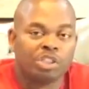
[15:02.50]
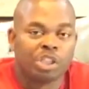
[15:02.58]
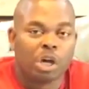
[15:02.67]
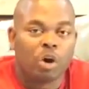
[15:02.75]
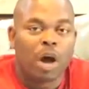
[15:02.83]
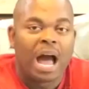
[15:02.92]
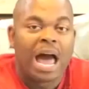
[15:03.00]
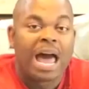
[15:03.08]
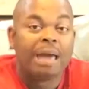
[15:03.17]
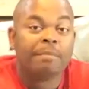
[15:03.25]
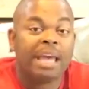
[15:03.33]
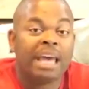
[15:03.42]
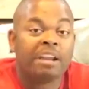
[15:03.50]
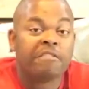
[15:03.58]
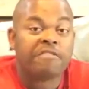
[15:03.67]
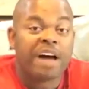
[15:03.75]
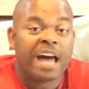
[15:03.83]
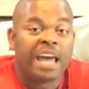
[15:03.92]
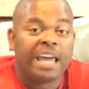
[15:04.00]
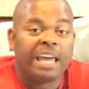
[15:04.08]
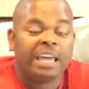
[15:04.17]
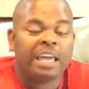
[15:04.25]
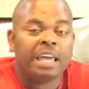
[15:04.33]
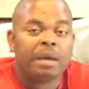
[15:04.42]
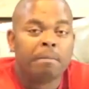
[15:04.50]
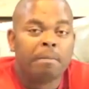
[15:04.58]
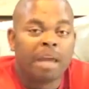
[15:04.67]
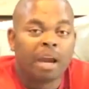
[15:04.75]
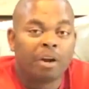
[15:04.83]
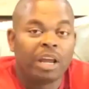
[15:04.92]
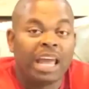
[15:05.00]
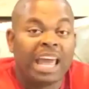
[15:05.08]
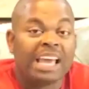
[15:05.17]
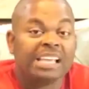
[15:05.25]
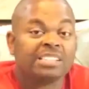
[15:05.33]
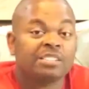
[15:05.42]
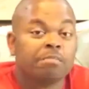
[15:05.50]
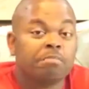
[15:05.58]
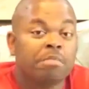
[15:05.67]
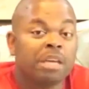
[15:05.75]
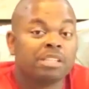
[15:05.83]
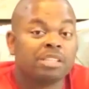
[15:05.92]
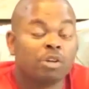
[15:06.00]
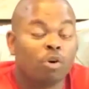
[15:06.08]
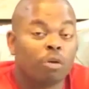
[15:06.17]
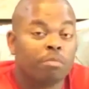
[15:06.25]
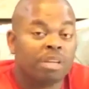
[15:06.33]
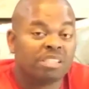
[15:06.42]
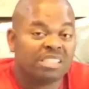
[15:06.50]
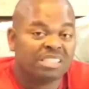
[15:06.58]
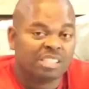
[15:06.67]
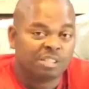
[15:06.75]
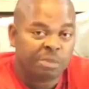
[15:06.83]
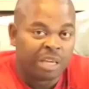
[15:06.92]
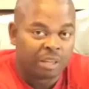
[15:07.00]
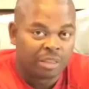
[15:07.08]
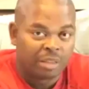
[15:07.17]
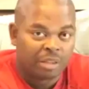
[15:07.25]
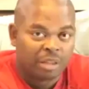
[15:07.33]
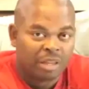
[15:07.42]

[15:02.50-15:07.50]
to Joe, I'm edifying Mary as Miss or Mrs. Smith.